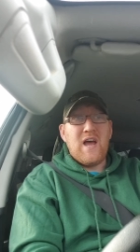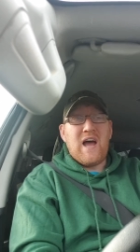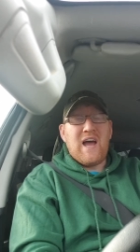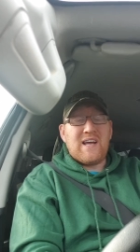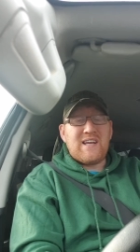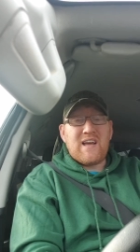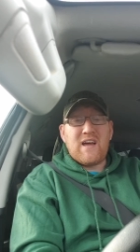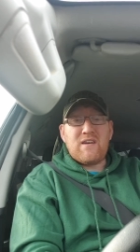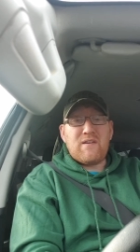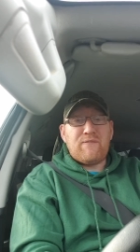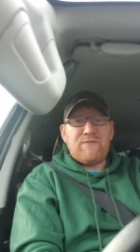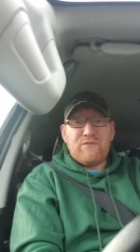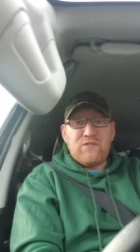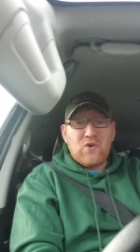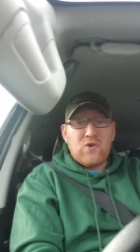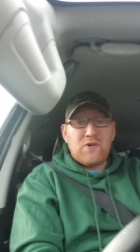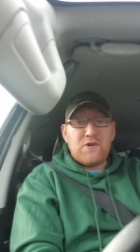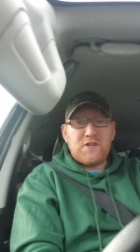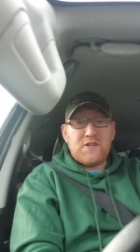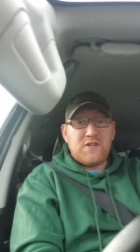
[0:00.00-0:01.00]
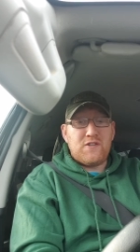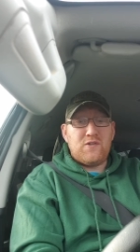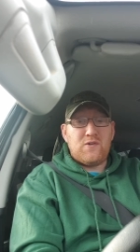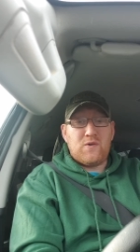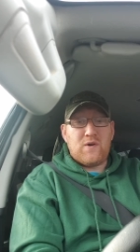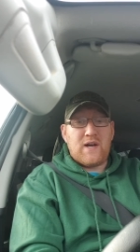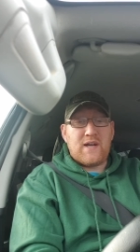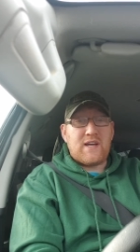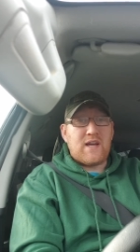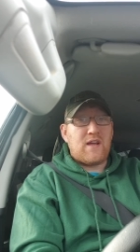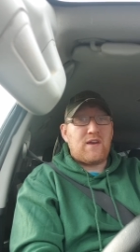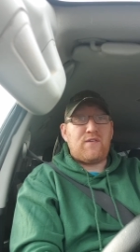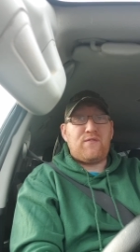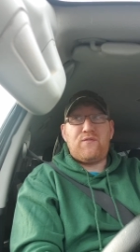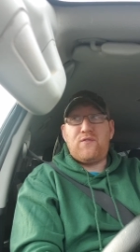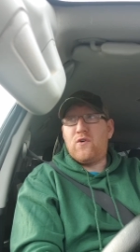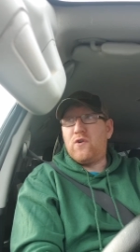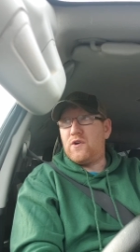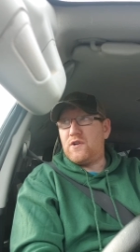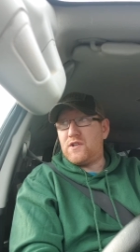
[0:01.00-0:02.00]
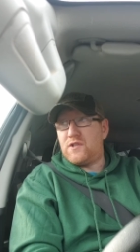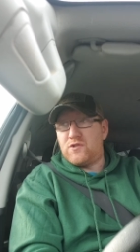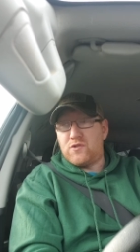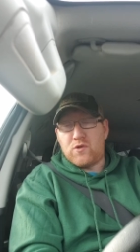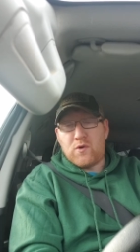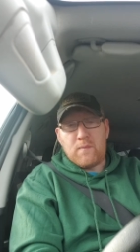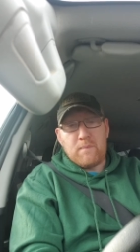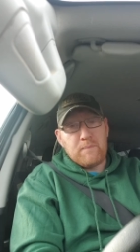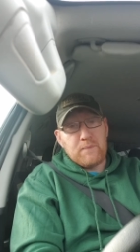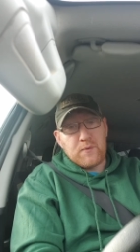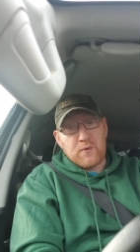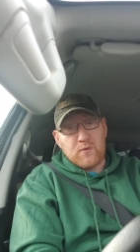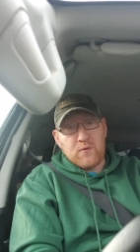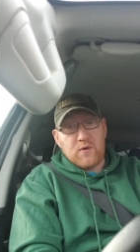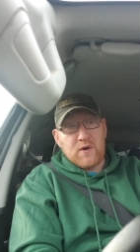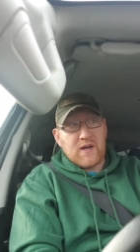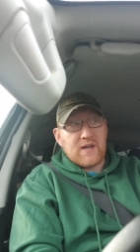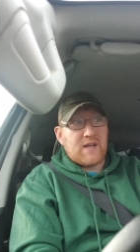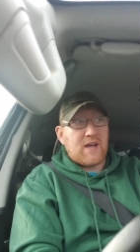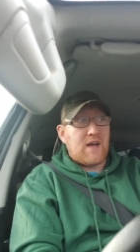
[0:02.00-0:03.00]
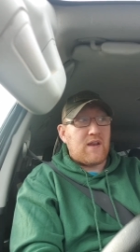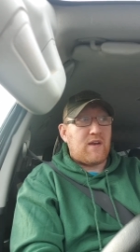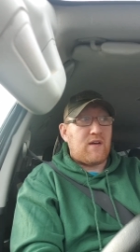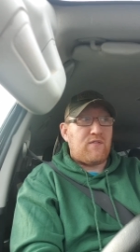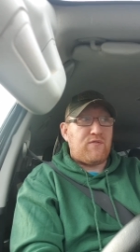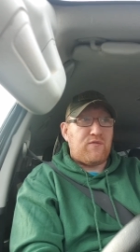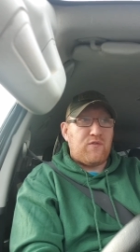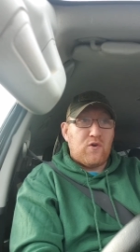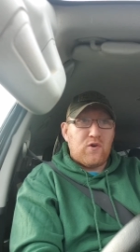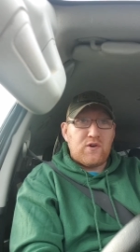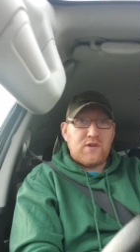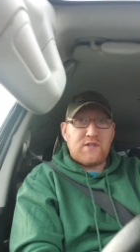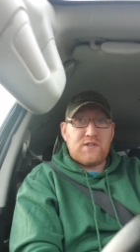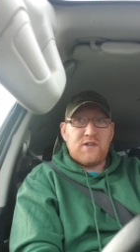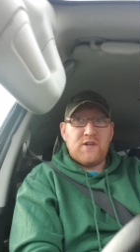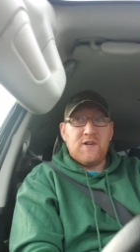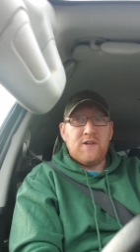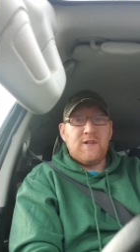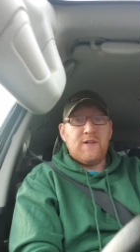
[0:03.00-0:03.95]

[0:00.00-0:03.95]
I can't afford it though. I can't afford a Drone Pro. I can't afford